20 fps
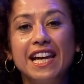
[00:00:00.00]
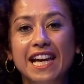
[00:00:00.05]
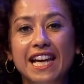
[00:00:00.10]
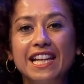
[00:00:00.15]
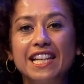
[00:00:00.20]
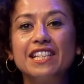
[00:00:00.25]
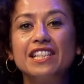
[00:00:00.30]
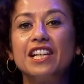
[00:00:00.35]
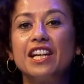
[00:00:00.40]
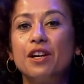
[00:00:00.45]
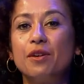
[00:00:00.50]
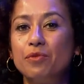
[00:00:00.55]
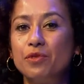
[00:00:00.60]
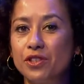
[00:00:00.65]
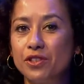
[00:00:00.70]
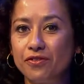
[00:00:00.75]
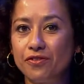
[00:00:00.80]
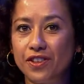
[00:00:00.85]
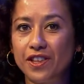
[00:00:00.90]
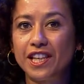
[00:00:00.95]
in terms
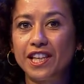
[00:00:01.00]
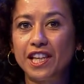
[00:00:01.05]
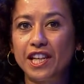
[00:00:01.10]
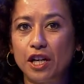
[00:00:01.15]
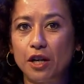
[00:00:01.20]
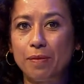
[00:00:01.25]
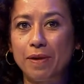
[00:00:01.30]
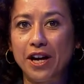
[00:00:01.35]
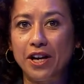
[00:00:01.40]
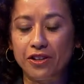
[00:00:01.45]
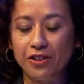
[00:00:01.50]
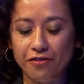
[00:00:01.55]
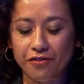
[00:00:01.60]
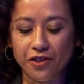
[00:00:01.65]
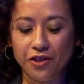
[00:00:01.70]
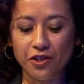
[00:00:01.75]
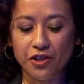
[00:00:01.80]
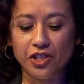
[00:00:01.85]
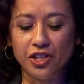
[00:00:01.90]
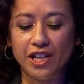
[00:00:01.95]
of thinking about the
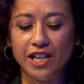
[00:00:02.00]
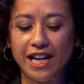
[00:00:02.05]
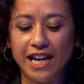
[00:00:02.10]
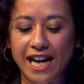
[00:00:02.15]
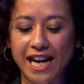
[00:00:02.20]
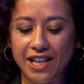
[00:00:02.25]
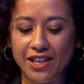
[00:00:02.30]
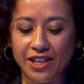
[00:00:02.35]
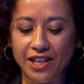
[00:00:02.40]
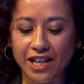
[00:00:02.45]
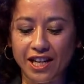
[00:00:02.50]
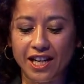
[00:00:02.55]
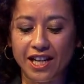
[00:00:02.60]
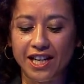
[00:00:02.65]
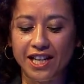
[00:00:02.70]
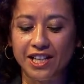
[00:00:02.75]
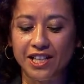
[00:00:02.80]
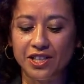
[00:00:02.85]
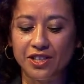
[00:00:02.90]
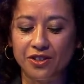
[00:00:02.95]
future and the
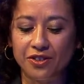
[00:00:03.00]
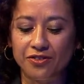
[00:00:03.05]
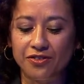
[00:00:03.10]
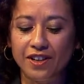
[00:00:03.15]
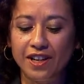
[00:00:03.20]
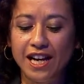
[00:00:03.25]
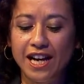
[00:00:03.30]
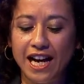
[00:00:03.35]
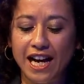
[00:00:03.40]
kinds of